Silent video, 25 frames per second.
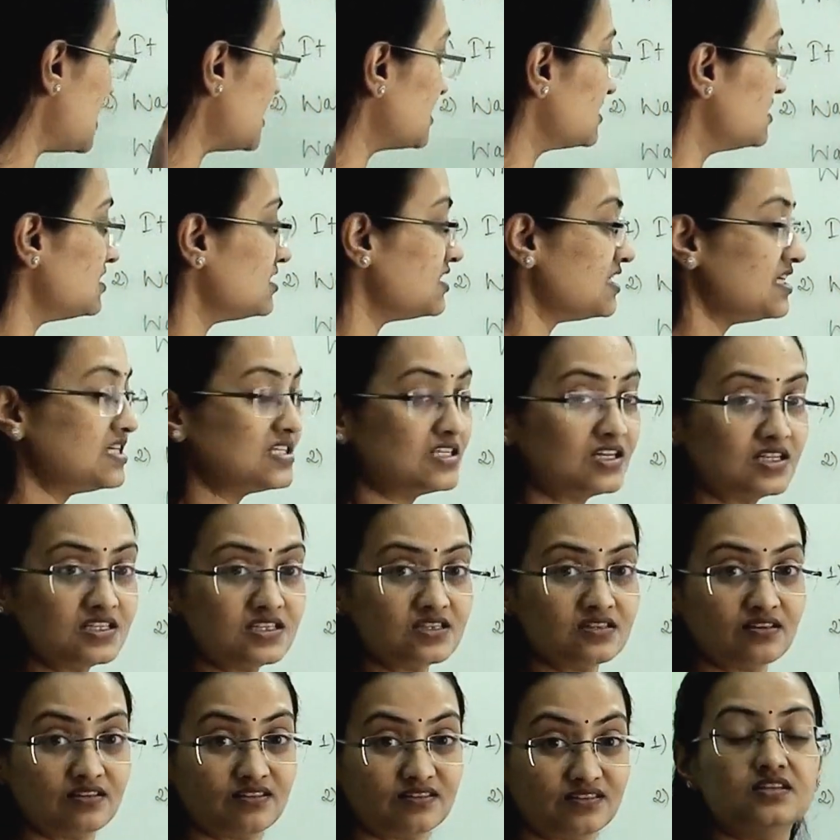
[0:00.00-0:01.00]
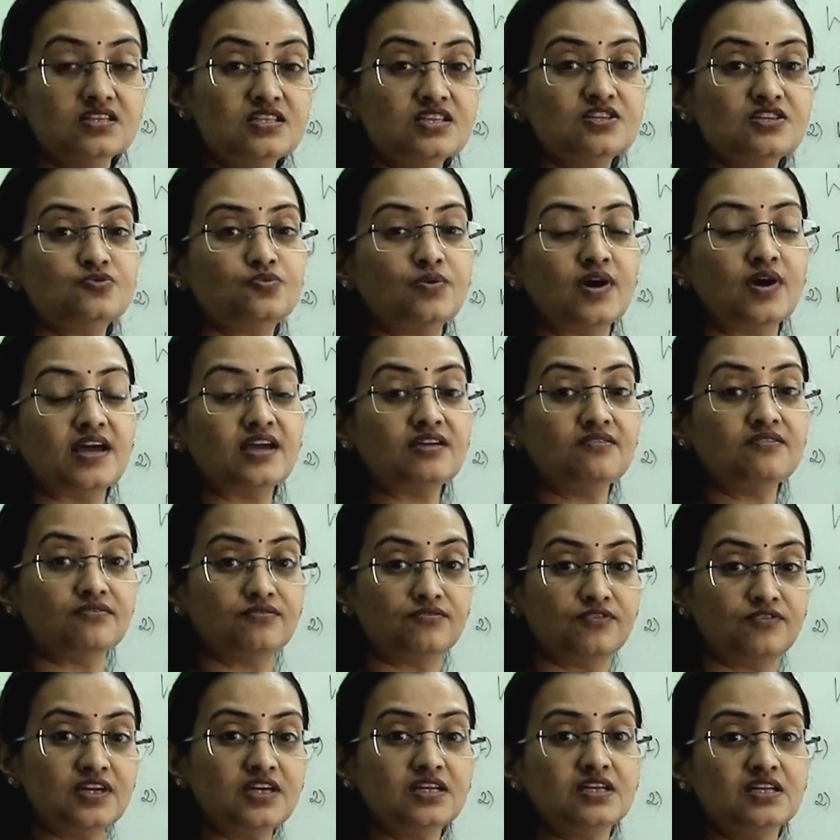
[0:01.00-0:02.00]
the reasons. This is why
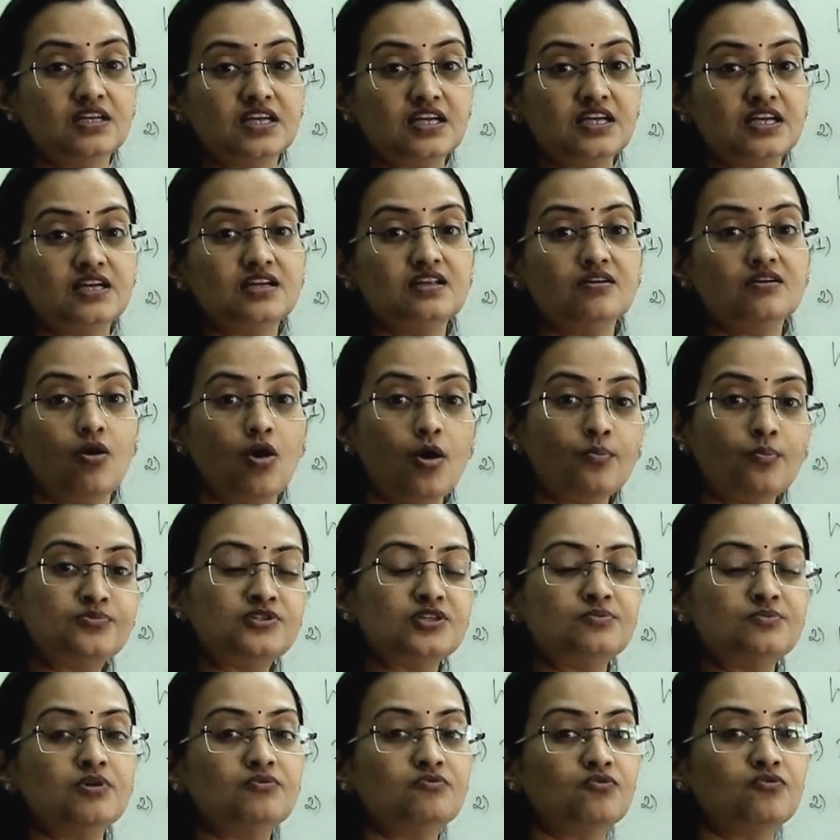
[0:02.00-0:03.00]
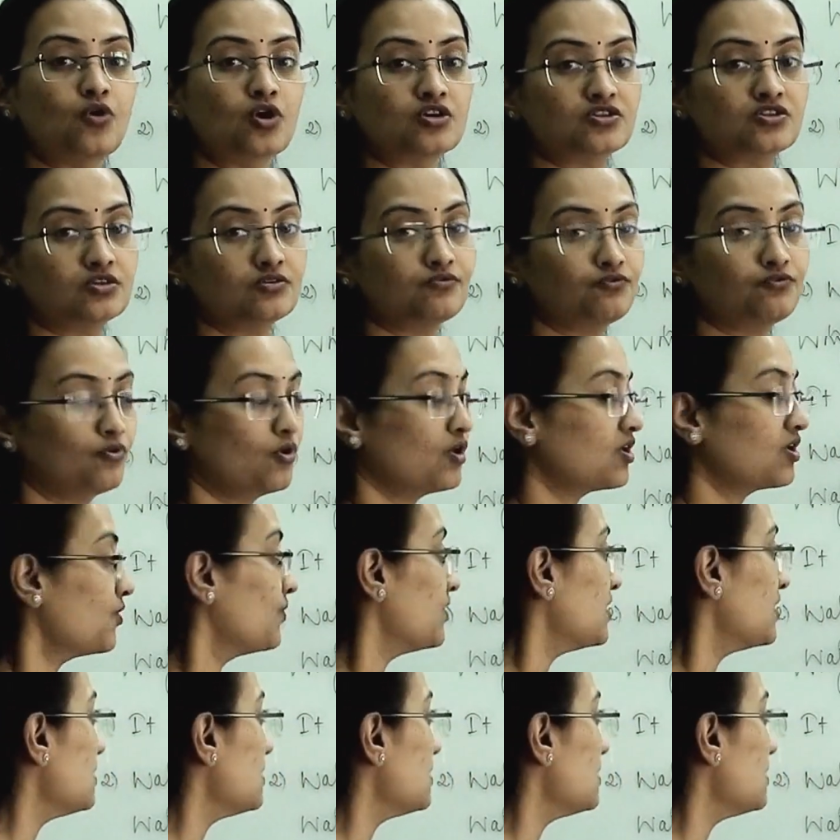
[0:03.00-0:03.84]
we need optimum water for our